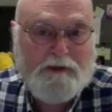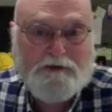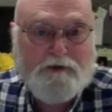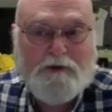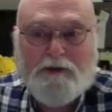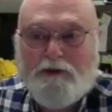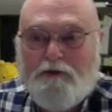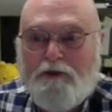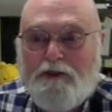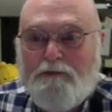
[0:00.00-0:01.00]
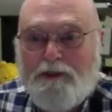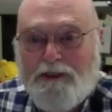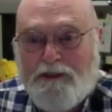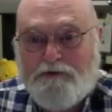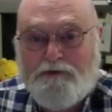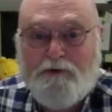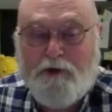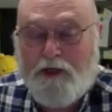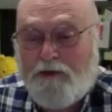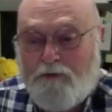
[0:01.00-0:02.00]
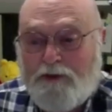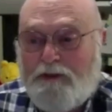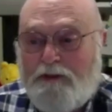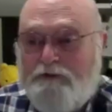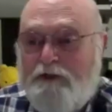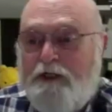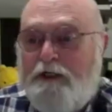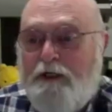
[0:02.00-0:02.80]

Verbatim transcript: I totally agree, but hey, it's two grand. What can you say?